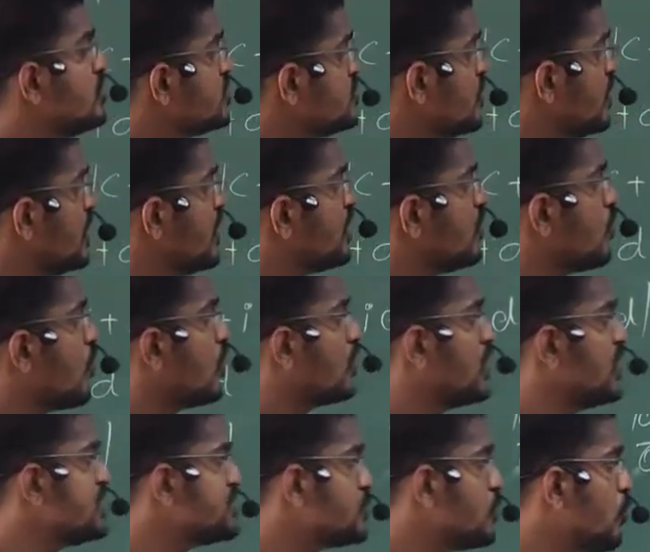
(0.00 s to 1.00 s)
So here what
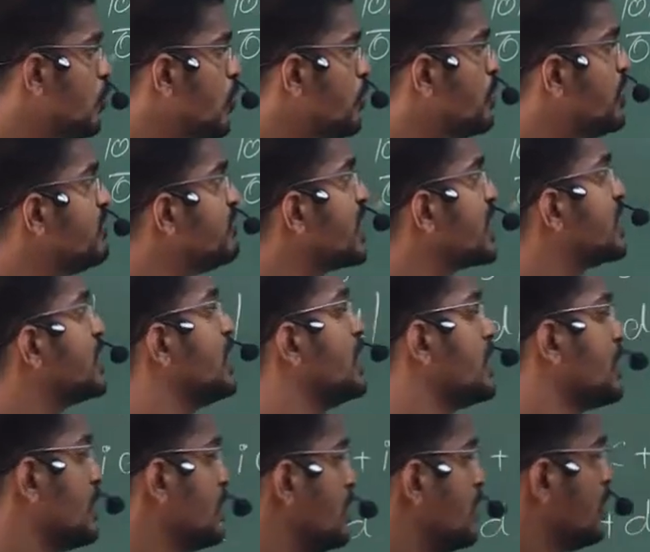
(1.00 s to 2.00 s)
is OP
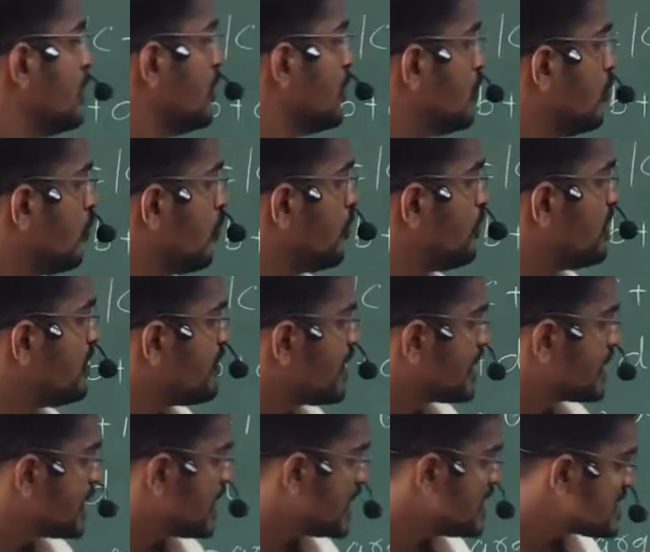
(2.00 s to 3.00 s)
vector? OP
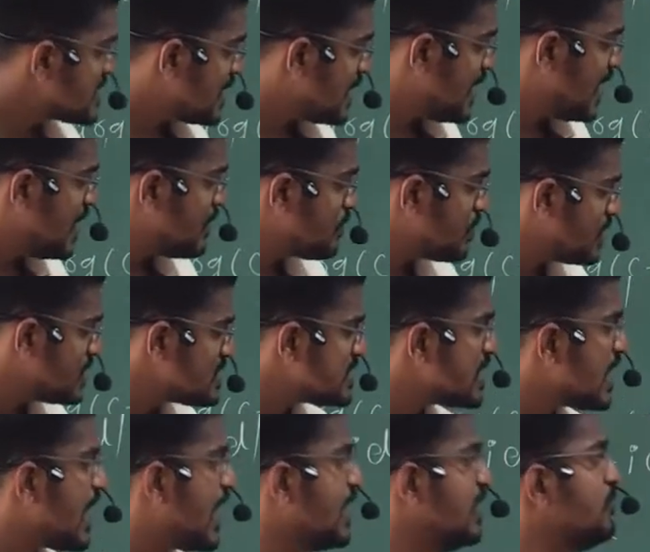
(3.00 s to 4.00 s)
vector is A
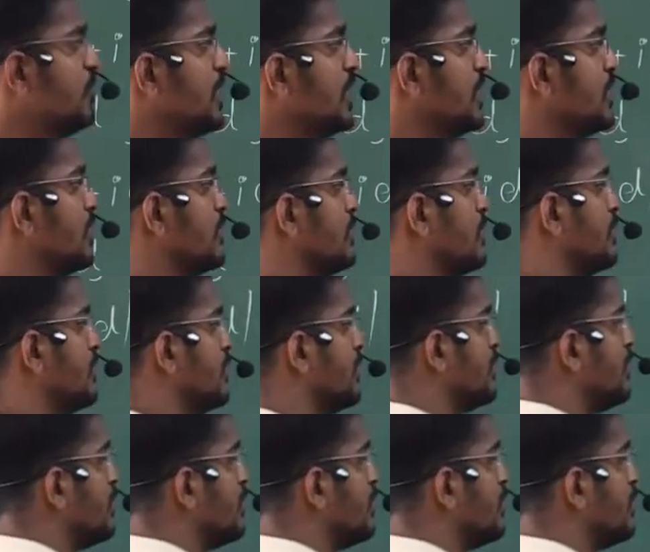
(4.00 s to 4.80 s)
plus IB.